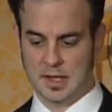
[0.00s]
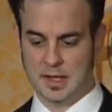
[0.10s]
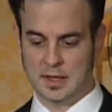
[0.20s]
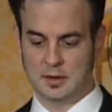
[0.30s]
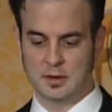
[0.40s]

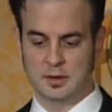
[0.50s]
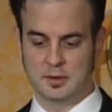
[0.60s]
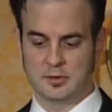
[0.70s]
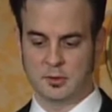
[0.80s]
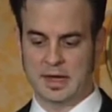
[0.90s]
And
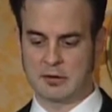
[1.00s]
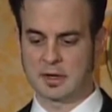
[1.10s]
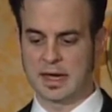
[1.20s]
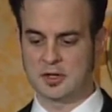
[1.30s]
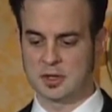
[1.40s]
so the
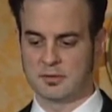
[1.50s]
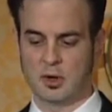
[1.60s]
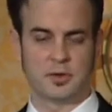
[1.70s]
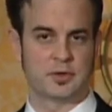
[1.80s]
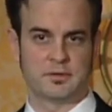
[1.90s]
aggregation of
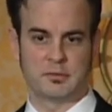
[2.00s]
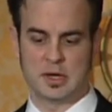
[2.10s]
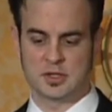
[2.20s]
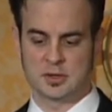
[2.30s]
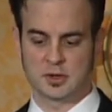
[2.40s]
all this
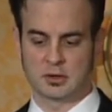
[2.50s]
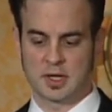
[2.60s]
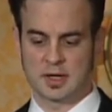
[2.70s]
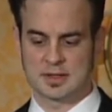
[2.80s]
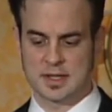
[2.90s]
information is called
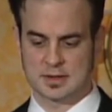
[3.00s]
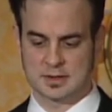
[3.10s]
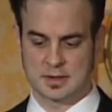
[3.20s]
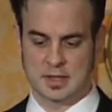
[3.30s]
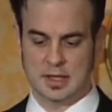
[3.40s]

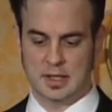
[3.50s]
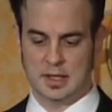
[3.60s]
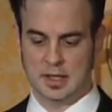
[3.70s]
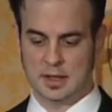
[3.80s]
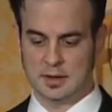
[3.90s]
context.
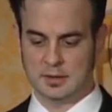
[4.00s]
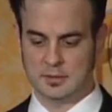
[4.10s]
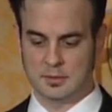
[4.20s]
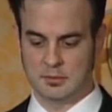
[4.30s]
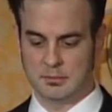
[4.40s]
And
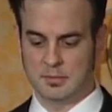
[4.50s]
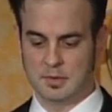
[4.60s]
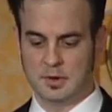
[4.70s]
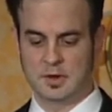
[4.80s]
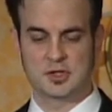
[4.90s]

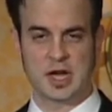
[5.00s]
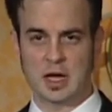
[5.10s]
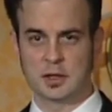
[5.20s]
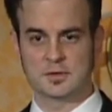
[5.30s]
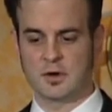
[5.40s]
the
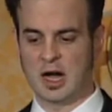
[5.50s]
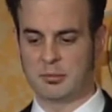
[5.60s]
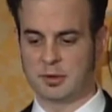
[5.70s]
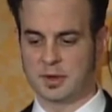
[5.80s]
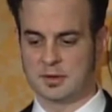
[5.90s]
challenge for
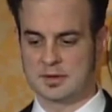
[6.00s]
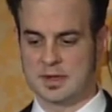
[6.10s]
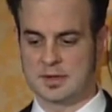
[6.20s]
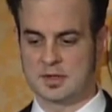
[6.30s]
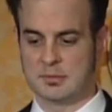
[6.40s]
operators
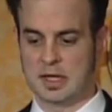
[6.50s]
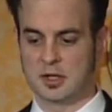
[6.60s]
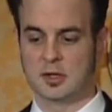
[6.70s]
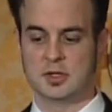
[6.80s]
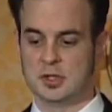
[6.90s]
is to
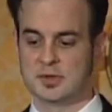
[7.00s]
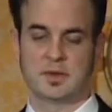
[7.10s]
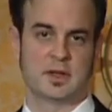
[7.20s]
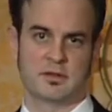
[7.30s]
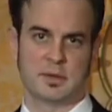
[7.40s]
make good use
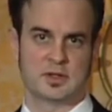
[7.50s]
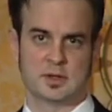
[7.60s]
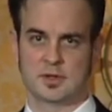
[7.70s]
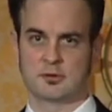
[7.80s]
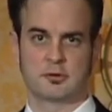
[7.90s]
of the information.
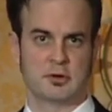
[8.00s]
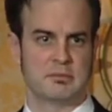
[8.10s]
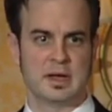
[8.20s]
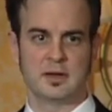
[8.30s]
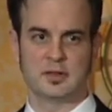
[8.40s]
It's a
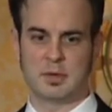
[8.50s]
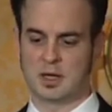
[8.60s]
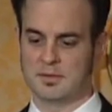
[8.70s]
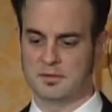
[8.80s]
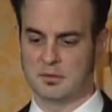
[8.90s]
tremendous
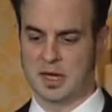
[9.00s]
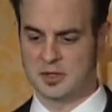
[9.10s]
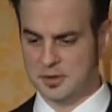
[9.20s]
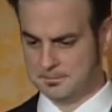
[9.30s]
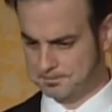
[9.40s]
amount of
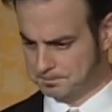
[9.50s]
information.